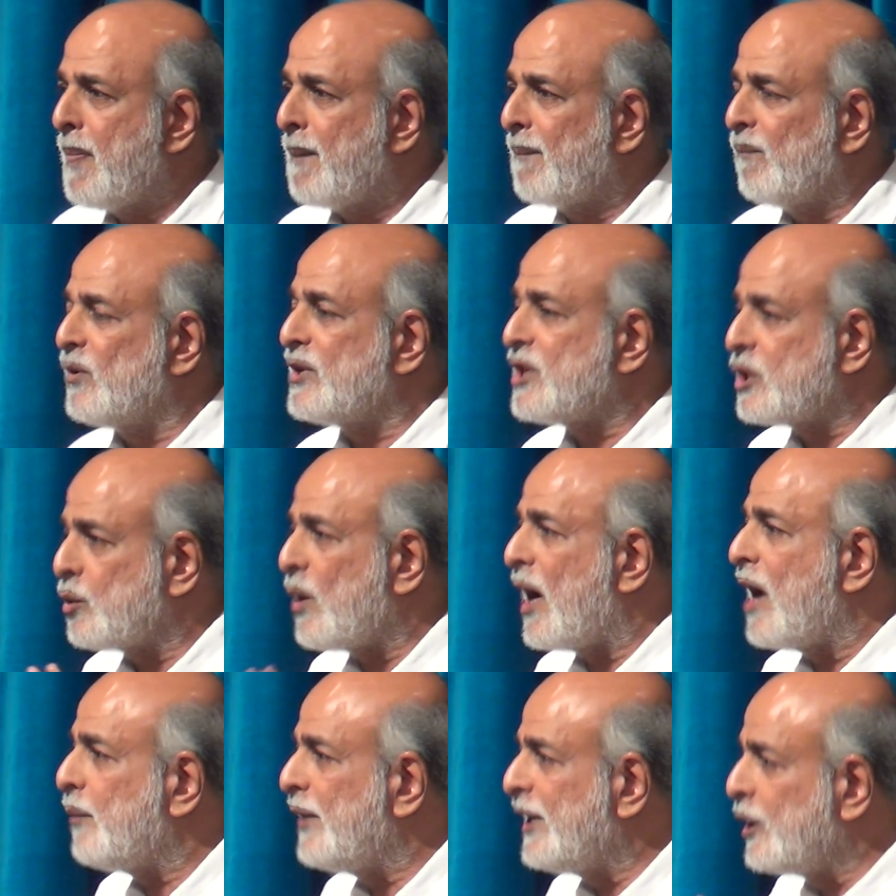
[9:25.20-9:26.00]
which is
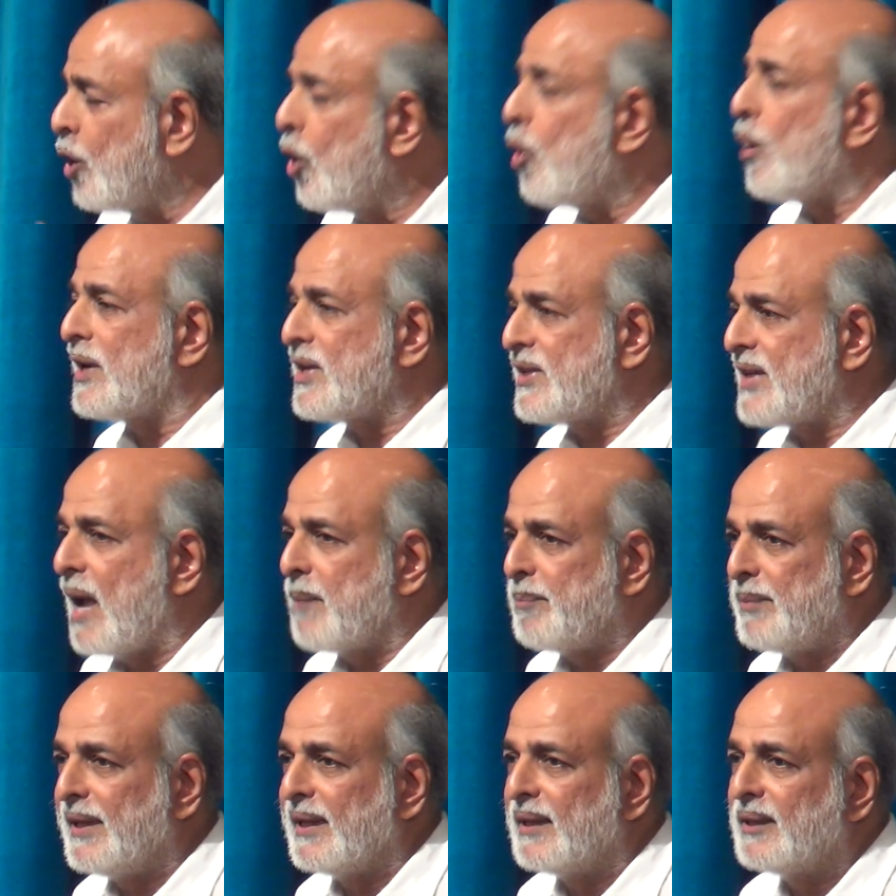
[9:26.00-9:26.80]
why we know what is
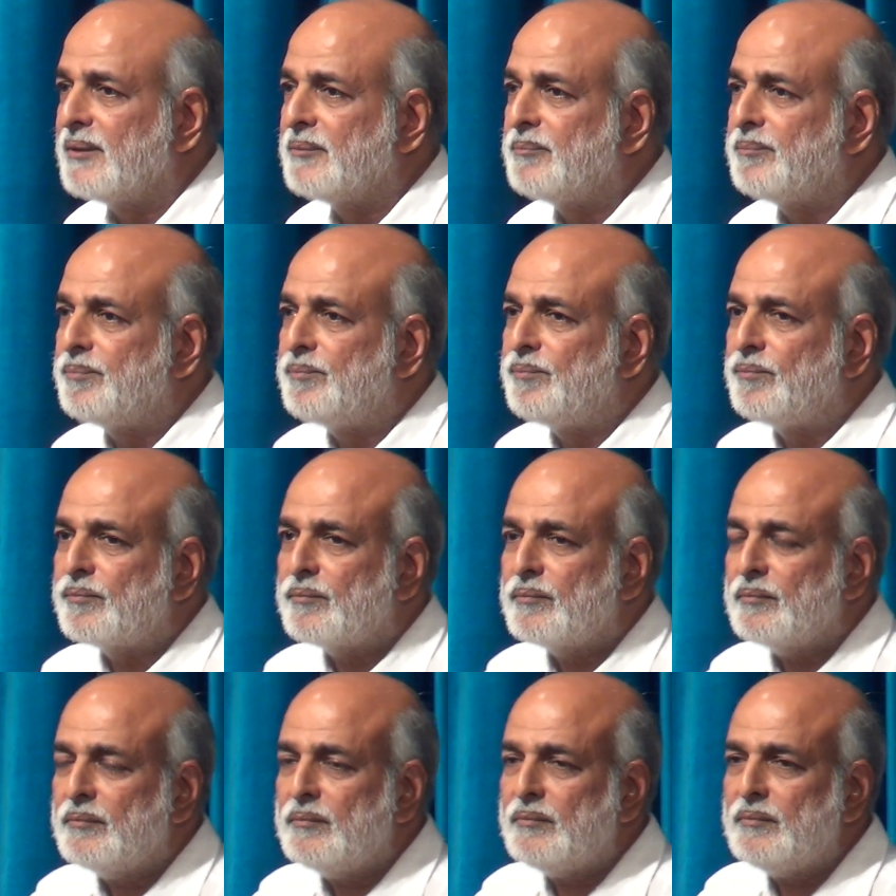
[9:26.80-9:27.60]
happening.
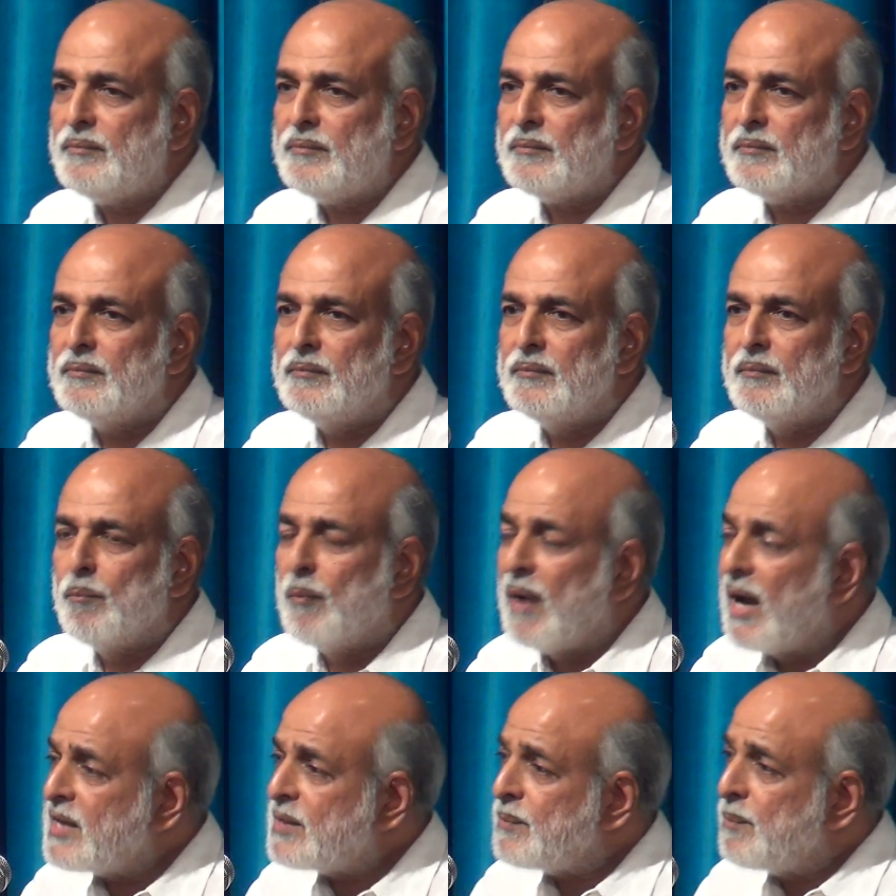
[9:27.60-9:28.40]

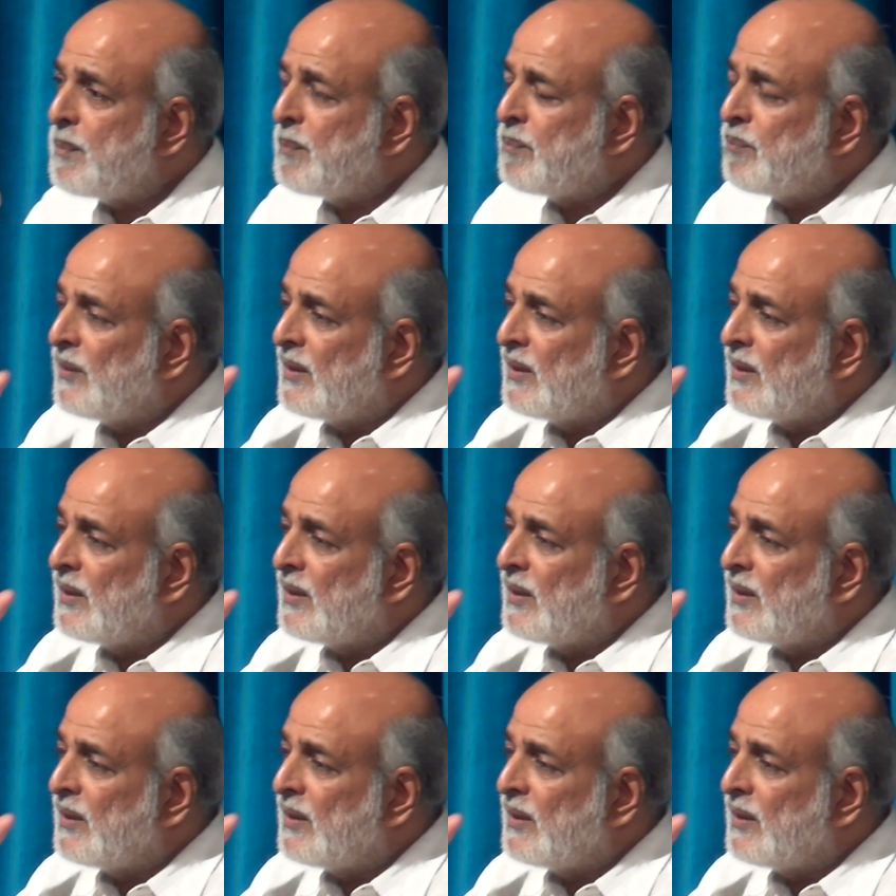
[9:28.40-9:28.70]
But